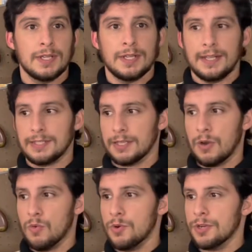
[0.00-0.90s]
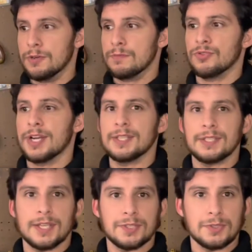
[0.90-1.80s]
It's like a weird
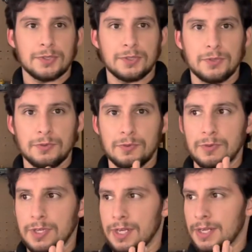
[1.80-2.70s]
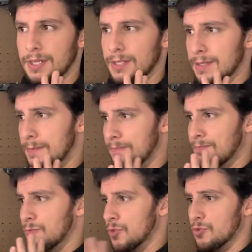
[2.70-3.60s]
predecessor to
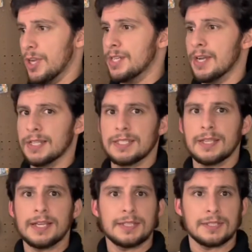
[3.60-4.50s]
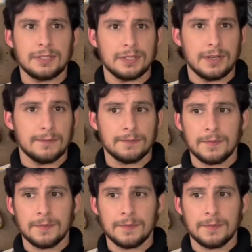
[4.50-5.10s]
red dot sights and stuff.